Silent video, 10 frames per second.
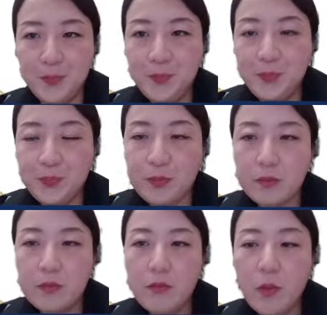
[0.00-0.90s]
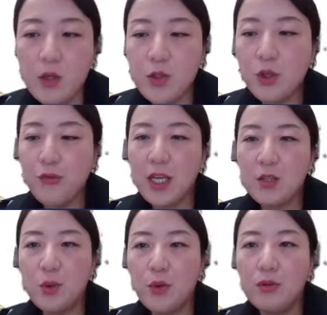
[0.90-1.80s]
So the
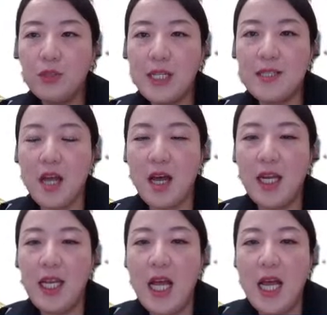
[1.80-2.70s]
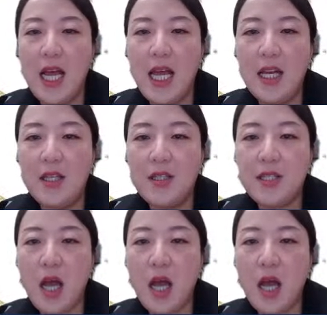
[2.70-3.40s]
factorial design is